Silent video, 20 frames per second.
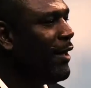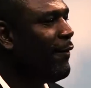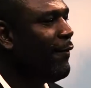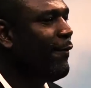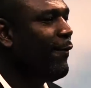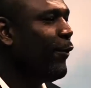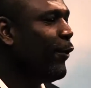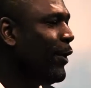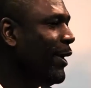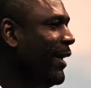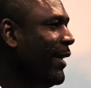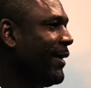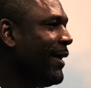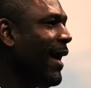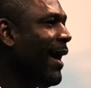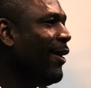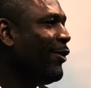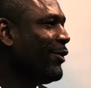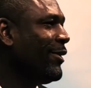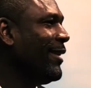Being
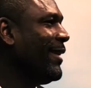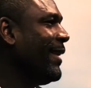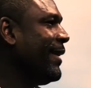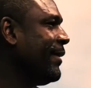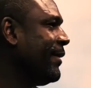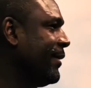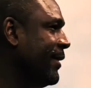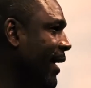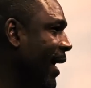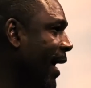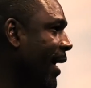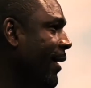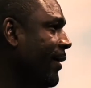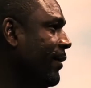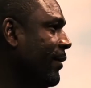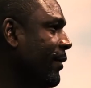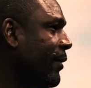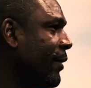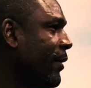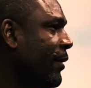$40,000 in
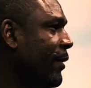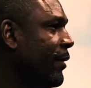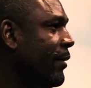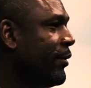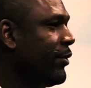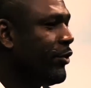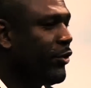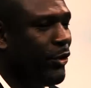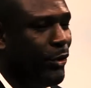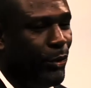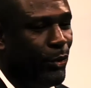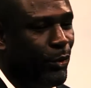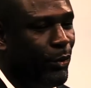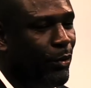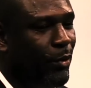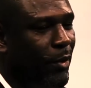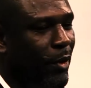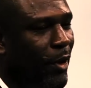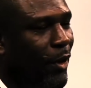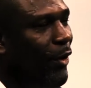debt to
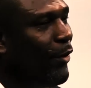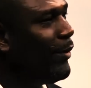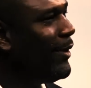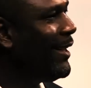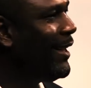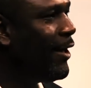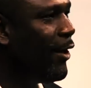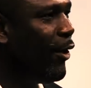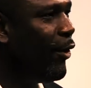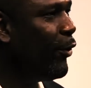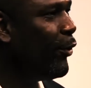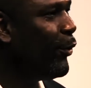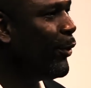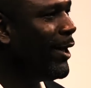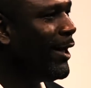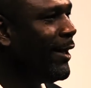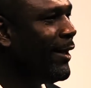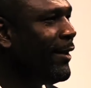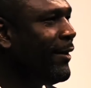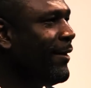only
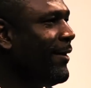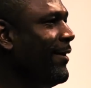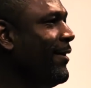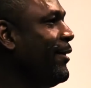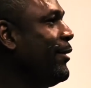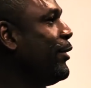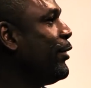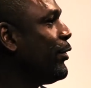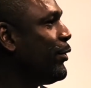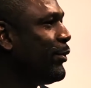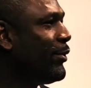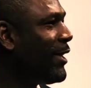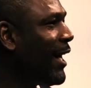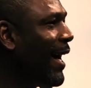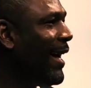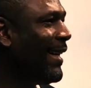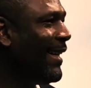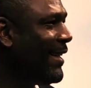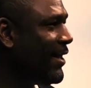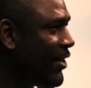owing little
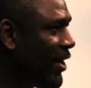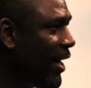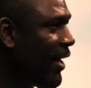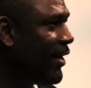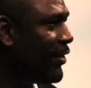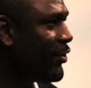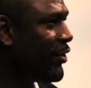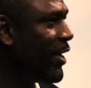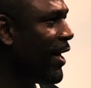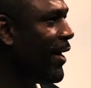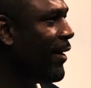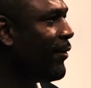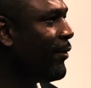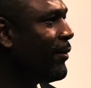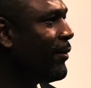tiny change